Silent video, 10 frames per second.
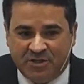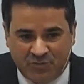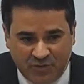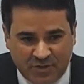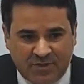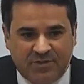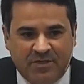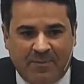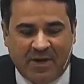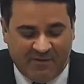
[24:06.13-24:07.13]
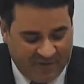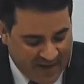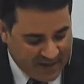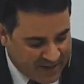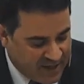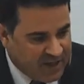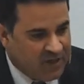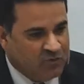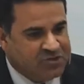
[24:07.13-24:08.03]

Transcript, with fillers: He begins to see the miracles of Jesus.